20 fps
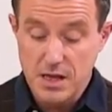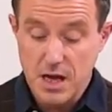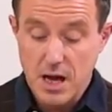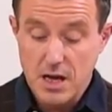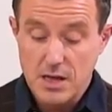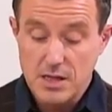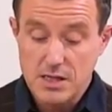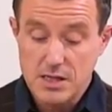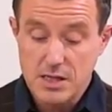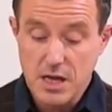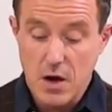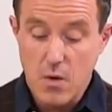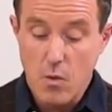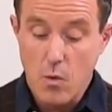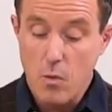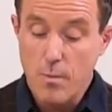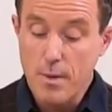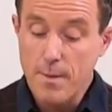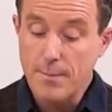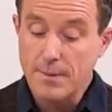Ooh. So
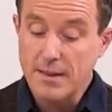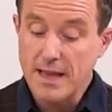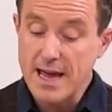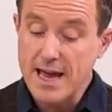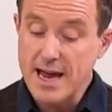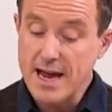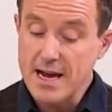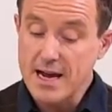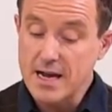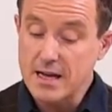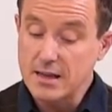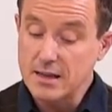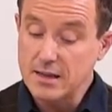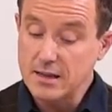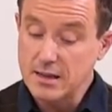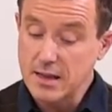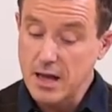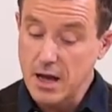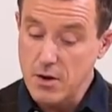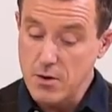we'll be playing
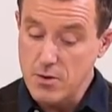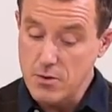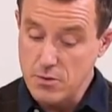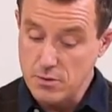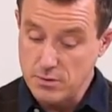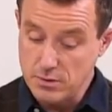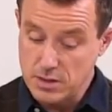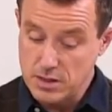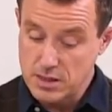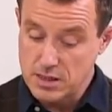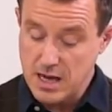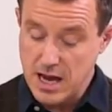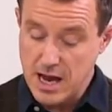loads.